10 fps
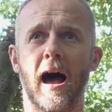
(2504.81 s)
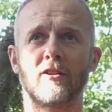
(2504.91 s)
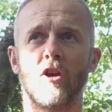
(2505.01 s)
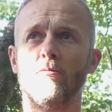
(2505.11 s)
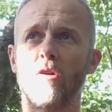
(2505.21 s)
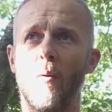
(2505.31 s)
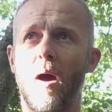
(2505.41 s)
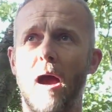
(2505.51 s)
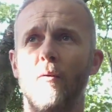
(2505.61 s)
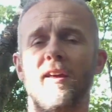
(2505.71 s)
I don't know
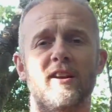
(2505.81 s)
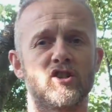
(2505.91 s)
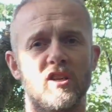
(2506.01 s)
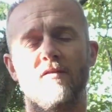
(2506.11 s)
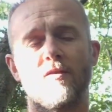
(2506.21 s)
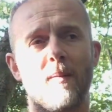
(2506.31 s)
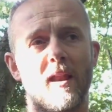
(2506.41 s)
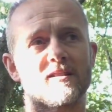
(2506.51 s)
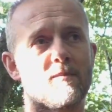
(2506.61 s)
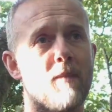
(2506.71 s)
how they achieved the
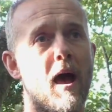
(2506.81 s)
balance, and,